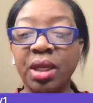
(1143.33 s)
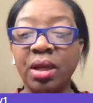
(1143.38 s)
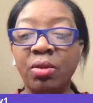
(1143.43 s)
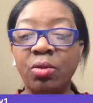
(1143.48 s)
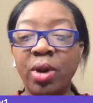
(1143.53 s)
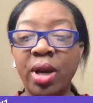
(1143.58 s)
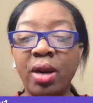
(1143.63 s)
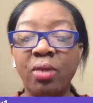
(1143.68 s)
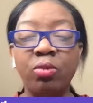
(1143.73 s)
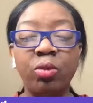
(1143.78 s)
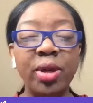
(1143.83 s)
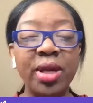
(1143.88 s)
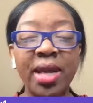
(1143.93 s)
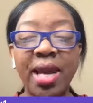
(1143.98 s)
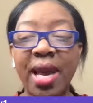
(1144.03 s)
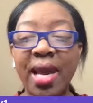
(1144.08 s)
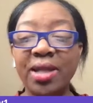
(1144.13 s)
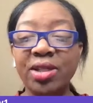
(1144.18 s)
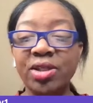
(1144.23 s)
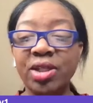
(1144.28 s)
Well, we
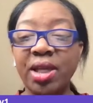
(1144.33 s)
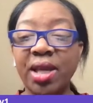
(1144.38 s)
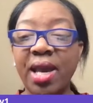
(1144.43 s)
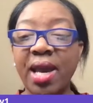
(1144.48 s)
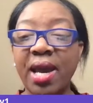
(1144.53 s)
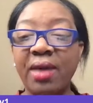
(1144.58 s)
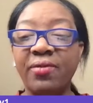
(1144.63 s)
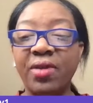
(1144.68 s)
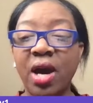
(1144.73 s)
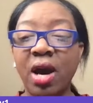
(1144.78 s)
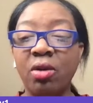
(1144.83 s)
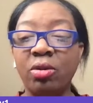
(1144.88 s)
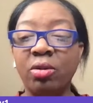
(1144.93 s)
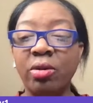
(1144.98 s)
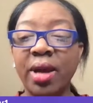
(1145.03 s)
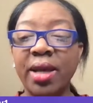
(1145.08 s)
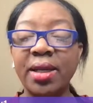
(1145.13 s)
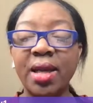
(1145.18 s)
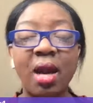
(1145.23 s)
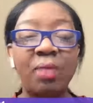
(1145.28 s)
actually have a
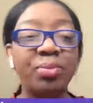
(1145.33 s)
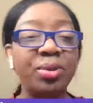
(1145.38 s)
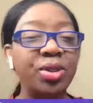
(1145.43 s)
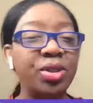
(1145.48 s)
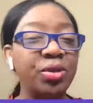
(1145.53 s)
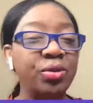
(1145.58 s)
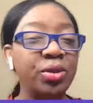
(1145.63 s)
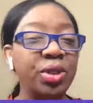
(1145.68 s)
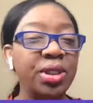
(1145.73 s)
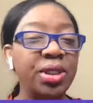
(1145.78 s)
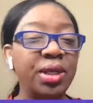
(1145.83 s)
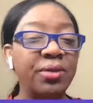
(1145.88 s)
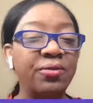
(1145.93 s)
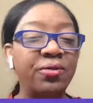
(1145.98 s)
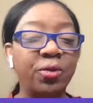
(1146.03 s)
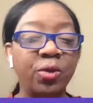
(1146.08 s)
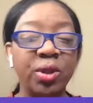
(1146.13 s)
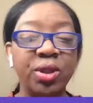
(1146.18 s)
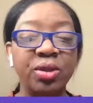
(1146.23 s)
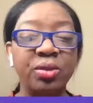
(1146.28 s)
great opportunity
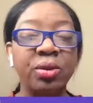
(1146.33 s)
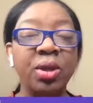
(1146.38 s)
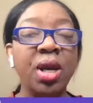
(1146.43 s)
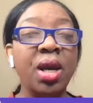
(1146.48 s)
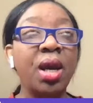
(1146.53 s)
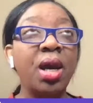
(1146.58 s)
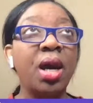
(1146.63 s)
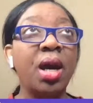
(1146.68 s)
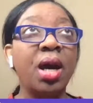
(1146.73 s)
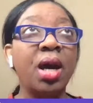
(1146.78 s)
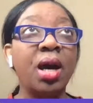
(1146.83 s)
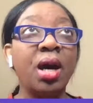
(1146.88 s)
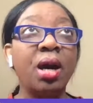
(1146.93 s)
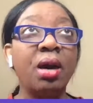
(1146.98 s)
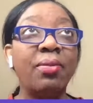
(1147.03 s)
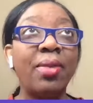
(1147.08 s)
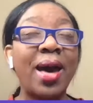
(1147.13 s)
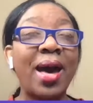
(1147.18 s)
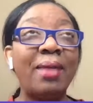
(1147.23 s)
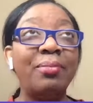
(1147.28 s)
for you.
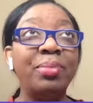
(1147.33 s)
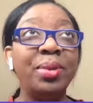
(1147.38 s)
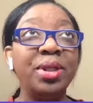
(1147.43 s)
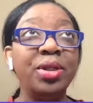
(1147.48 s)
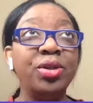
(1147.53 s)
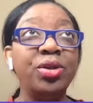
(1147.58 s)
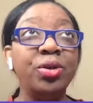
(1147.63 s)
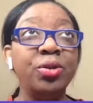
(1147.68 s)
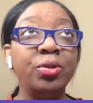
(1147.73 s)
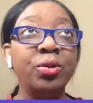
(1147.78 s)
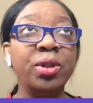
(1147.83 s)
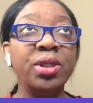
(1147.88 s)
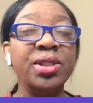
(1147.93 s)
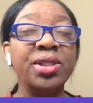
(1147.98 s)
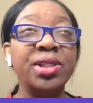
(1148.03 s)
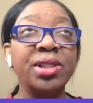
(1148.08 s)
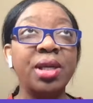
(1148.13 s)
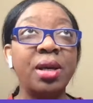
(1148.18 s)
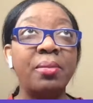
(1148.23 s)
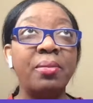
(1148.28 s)
I've been doing
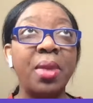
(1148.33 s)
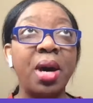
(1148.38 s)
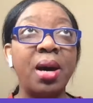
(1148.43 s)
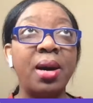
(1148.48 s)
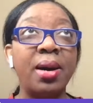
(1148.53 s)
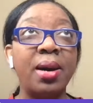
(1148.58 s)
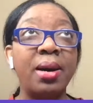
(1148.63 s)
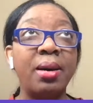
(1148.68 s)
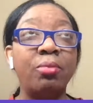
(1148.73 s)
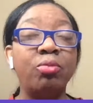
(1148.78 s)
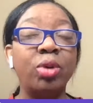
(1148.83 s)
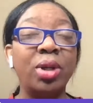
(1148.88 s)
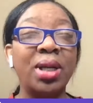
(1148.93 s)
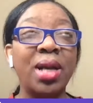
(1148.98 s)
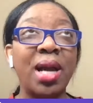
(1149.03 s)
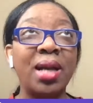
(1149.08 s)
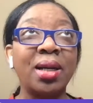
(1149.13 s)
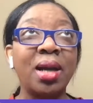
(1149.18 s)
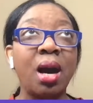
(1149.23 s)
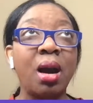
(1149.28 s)
some,
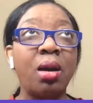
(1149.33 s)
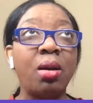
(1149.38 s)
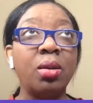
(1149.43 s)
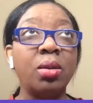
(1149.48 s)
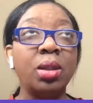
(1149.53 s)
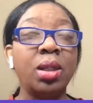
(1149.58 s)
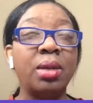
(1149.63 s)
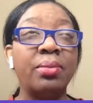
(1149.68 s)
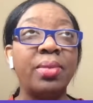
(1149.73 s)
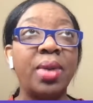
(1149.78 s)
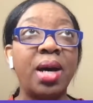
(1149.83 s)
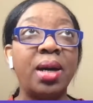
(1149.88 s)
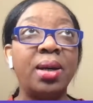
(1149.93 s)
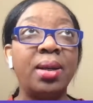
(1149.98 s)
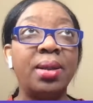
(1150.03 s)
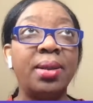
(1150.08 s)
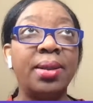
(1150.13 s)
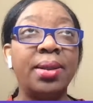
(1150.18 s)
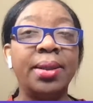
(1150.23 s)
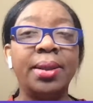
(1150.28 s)
I call
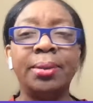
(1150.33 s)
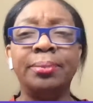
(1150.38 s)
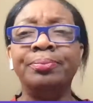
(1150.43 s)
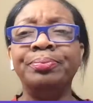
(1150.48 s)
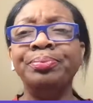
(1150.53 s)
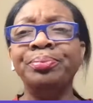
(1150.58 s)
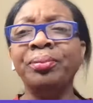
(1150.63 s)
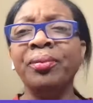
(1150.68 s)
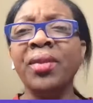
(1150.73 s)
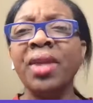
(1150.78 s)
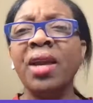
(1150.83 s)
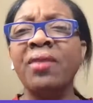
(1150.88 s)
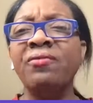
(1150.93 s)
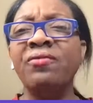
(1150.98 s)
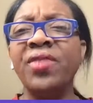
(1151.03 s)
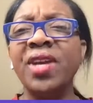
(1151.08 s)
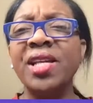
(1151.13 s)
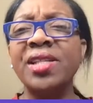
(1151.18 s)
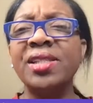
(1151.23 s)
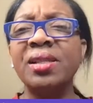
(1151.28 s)
them
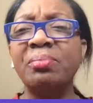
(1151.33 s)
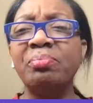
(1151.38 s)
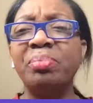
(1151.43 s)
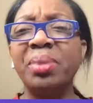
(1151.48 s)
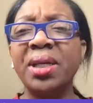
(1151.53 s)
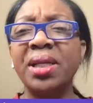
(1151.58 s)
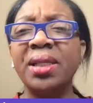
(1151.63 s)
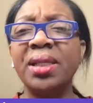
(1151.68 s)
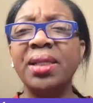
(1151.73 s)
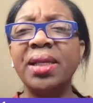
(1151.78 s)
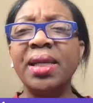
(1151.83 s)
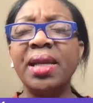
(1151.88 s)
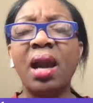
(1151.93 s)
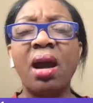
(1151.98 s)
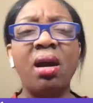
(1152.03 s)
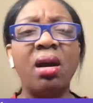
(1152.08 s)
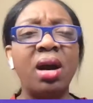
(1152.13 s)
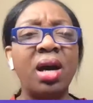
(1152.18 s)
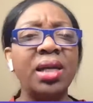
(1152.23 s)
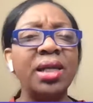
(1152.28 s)
visibility
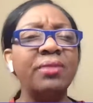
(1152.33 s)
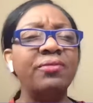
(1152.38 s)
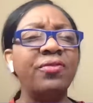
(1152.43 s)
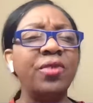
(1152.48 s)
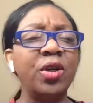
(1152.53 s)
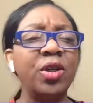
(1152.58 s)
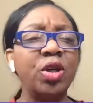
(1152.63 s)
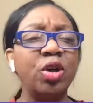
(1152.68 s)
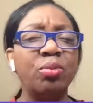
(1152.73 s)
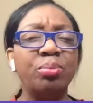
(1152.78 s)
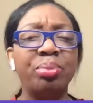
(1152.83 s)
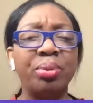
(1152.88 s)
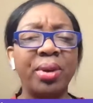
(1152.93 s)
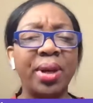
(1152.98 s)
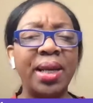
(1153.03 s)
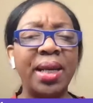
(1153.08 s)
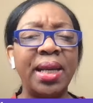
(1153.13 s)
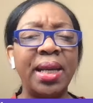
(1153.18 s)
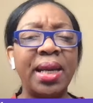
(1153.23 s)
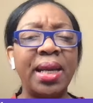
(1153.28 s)
audit for your
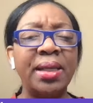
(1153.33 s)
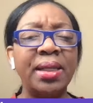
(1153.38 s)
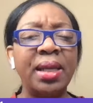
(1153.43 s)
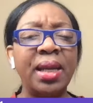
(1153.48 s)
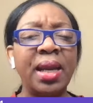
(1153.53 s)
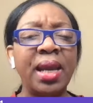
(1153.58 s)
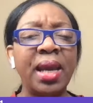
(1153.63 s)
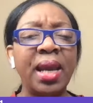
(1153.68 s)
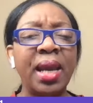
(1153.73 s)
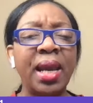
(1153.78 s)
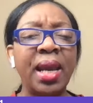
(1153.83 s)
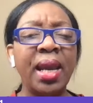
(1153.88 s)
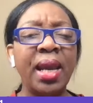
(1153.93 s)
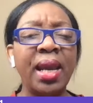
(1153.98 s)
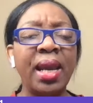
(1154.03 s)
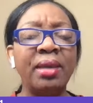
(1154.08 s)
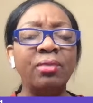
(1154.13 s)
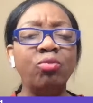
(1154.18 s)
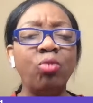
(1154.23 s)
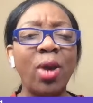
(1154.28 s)
brand.
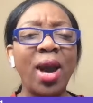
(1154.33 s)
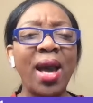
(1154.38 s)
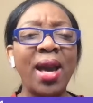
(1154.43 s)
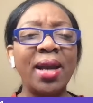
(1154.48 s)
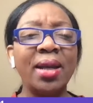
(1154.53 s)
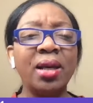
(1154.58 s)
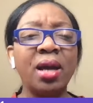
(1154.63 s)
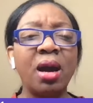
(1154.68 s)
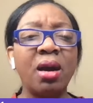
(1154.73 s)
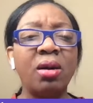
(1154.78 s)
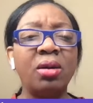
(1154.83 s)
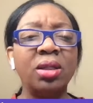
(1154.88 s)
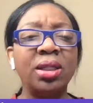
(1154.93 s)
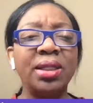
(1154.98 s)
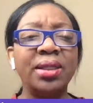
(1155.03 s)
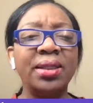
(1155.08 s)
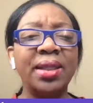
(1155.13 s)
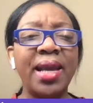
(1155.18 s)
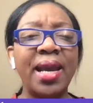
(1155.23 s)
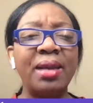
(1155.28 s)
And why I call
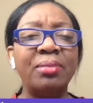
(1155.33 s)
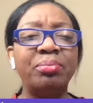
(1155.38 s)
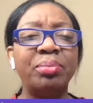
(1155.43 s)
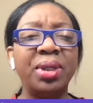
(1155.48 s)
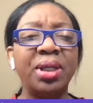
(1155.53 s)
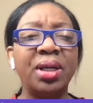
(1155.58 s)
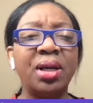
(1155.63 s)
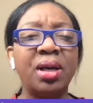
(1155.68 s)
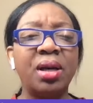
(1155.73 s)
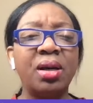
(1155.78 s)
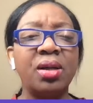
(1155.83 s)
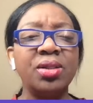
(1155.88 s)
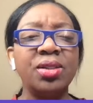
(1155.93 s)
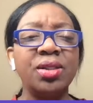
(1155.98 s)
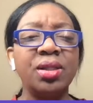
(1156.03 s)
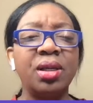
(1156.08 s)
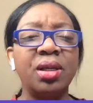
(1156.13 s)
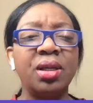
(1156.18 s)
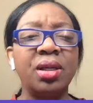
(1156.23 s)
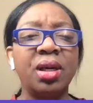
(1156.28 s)
it that, because
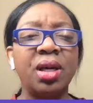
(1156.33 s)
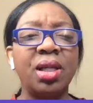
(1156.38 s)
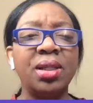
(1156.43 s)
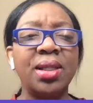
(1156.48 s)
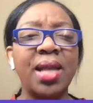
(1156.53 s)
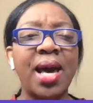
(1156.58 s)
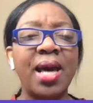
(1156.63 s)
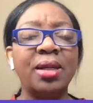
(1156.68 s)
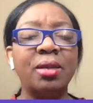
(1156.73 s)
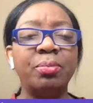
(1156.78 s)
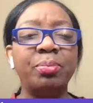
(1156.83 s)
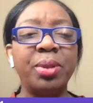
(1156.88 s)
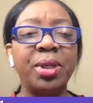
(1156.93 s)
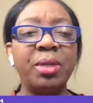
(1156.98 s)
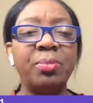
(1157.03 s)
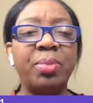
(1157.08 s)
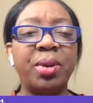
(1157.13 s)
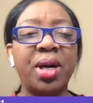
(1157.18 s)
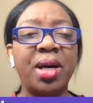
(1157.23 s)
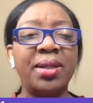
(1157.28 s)
a lot of
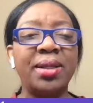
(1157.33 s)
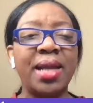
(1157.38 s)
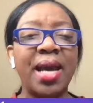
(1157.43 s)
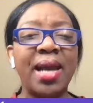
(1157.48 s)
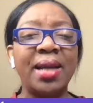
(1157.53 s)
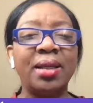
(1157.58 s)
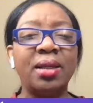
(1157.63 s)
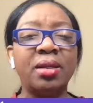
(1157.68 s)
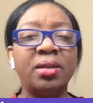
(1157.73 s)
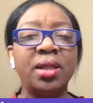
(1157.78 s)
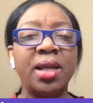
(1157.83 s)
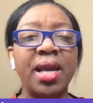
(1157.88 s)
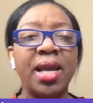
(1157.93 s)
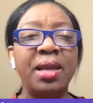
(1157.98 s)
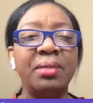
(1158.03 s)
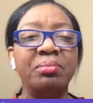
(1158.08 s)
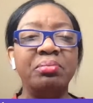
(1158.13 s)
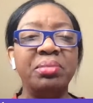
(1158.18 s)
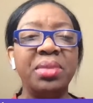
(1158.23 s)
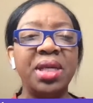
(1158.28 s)
people are not going to
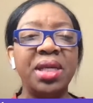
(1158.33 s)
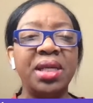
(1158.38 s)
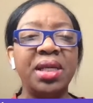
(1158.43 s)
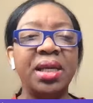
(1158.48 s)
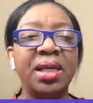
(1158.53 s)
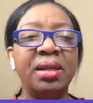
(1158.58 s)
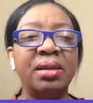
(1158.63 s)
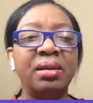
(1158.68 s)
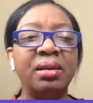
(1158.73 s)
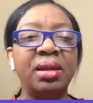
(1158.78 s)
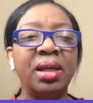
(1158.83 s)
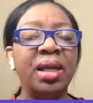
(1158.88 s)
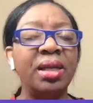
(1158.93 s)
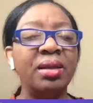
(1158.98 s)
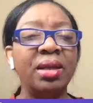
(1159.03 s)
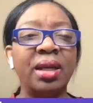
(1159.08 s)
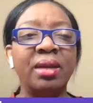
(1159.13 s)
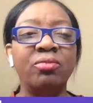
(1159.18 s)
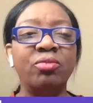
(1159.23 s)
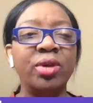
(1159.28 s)
admit it.
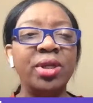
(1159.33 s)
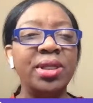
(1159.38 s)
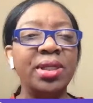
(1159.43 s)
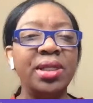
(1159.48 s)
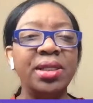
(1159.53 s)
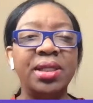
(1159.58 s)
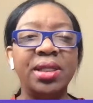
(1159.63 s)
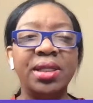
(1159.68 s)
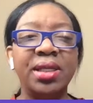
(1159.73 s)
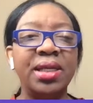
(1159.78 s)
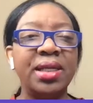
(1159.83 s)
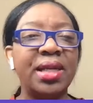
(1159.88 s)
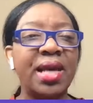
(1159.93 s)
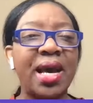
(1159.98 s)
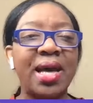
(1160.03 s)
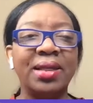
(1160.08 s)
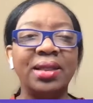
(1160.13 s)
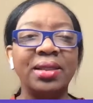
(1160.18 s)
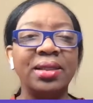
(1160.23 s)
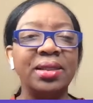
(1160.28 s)
And we need to get
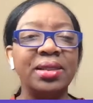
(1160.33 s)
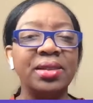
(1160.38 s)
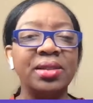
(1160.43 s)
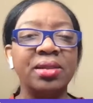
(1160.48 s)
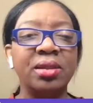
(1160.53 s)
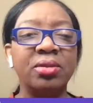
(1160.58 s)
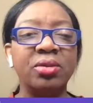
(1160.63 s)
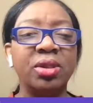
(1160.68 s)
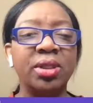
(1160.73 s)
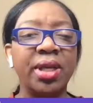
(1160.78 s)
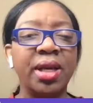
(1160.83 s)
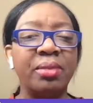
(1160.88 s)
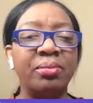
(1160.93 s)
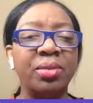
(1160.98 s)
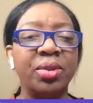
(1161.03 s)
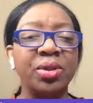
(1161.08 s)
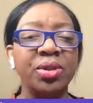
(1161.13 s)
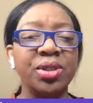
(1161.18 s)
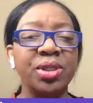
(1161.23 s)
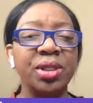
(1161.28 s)
out of this. Lord have
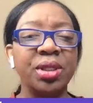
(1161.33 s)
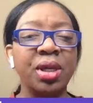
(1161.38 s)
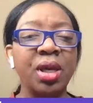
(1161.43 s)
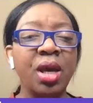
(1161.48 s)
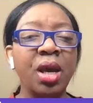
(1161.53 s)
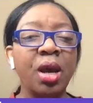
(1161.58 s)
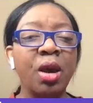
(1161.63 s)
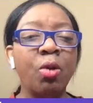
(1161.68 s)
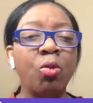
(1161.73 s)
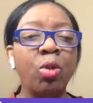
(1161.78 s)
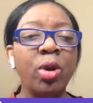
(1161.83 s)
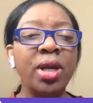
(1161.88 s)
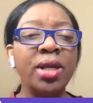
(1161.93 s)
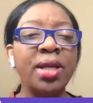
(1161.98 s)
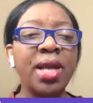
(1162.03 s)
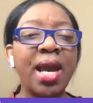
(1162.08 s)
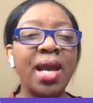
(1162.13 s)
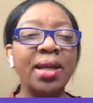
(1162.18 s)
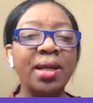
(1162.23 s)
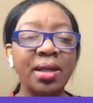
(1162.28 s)
mercy. We're
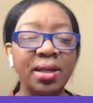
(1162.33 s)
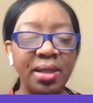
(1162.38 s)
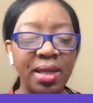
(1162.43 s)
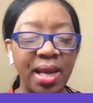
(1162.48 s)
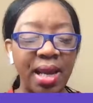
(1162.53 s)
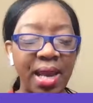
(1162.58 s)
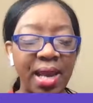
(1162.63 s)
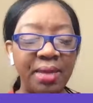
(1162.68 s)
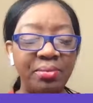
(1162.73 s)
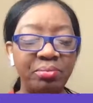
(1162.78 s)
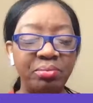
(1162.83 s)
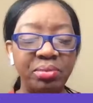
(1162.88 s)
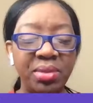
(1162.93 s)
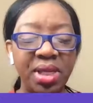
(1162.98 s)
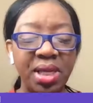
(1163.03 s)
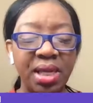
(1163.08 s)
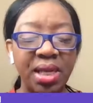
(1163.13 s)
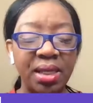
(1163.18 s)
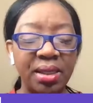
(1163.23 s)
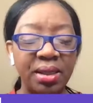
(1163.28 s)
not going to
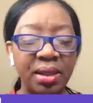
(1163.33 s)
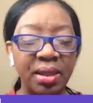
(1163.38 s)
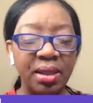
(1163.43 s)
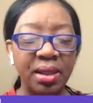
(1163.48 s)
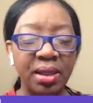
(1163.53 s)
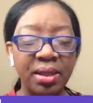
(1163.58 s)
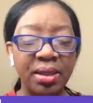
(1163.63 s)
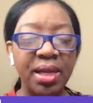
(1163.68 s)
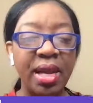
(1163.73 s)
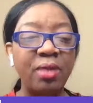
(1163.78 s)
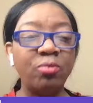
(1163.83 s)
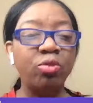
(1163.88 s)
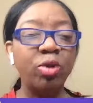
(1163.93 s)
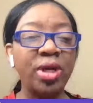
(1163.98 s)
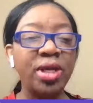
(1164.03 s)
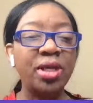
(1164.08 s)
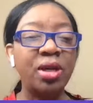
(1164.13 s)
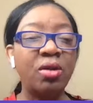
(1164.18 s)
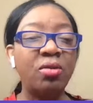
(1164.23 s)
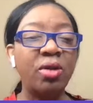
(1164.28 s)
admit that
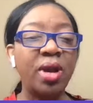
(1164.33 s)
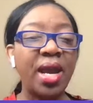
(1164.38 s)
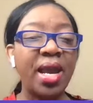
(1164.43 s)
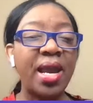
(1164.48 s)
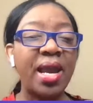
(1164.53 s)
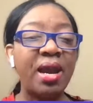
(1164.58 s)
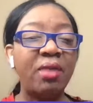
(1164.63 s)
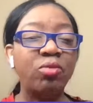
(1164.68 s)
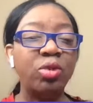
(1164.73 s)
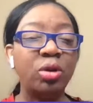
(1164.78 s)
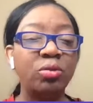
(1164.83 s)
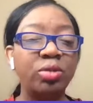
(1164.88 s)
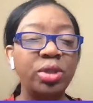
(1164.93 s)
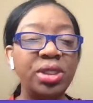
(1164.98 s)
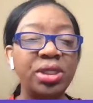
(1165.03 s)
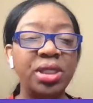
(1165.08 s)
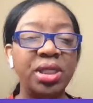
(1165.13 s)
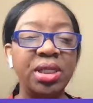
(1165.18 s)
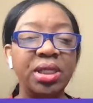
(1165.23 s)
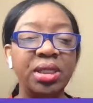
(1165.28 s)
we don't have what we
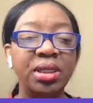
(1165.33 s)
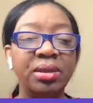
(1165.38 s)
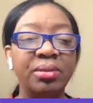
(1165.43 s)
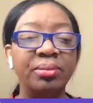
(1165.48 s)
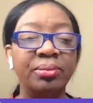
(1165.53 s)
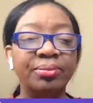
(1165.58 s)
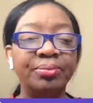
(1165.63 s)
need.